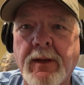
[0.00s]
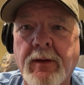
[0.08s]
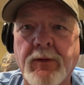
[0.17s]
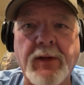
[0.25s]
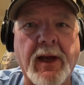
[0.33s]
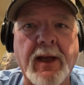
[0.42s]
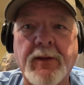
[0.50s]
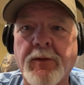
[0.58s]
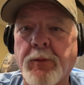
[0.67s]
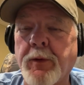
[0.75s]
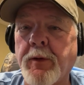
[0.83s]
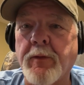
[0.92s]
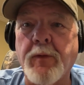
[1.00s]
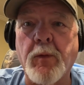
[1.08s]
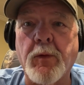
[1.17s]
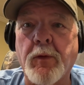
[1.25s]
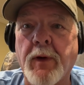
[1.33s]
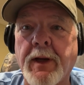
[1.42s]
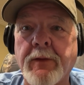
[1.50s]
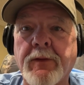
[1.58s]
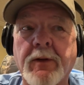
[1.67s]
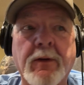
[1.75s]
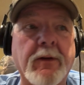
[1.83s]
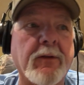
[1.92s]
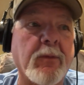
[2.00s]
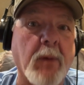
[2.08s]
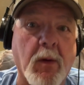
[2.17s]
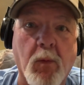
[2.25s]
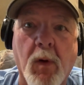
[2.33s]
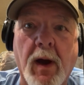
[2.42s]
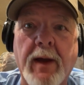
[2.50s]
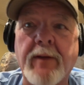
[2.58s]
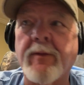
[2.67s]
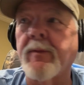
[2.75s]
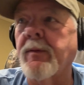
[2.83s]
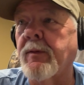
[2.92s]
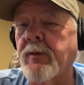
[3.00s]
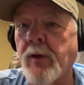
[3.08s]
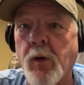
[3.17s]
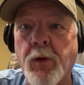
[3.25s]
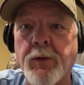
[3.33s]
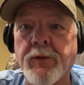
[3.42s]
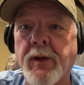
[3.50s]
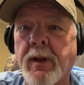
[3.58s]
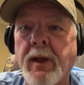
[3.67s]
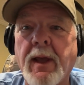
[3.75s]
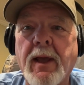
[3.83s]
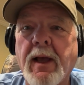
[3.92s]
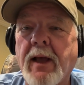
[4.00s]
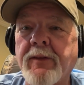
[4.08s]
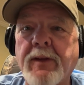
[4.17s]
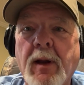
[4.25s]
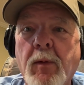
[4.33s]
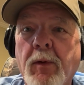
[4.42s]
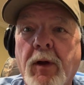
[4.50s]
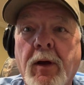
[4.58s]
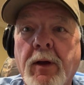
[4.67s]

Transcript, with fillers: because I got 3 or 4 grandsons, my wife, daughters. I said, I want to